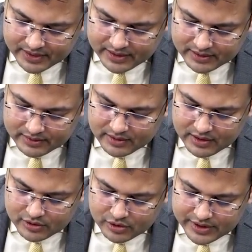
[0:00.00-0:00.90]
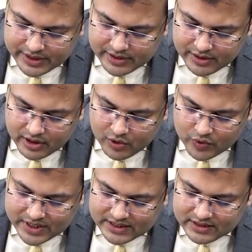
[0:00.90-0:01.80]
Clear? So see,
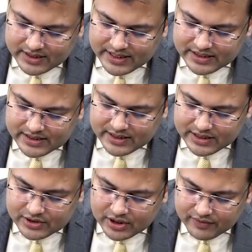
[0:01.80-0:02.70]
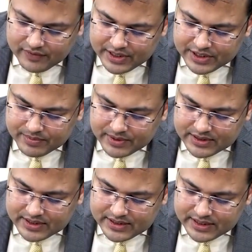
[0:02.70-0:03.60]
what is the incidence of
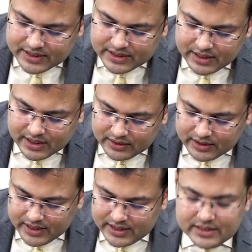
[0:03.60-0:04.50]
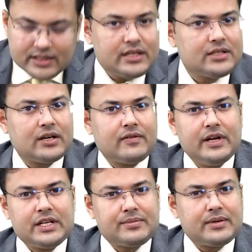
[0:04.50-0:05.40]
Hirschsprung's disease? The incidence of
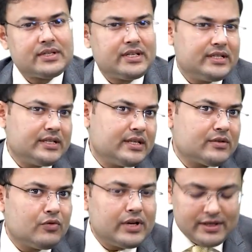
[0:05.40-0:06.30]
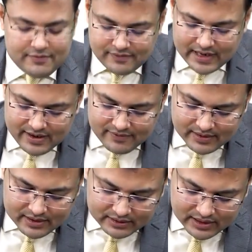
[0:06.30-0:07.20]
Hirschsprung's disease is 1 in
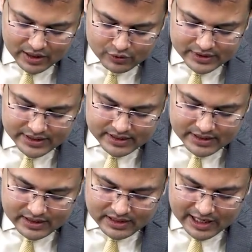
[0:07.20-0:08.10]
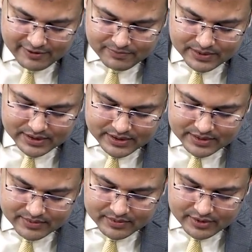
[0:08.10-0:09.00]
5,000 live
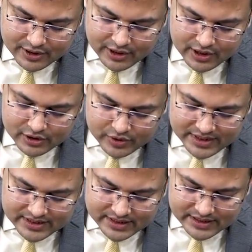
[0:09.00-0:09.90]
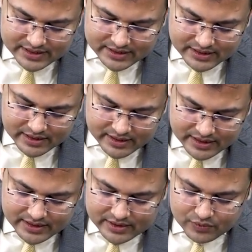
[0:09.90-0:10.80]
births. So incidence,
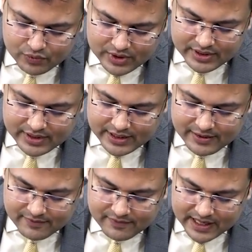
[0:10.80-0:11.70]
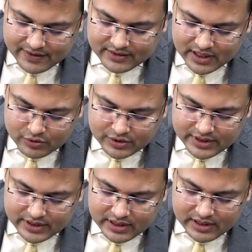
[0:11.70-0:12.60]
it is 1 in
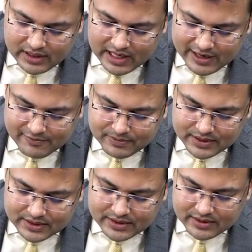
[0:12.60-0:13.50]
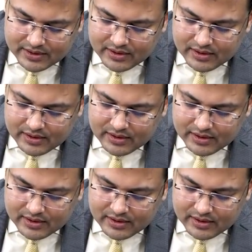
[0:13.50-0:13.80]
5,000 live births.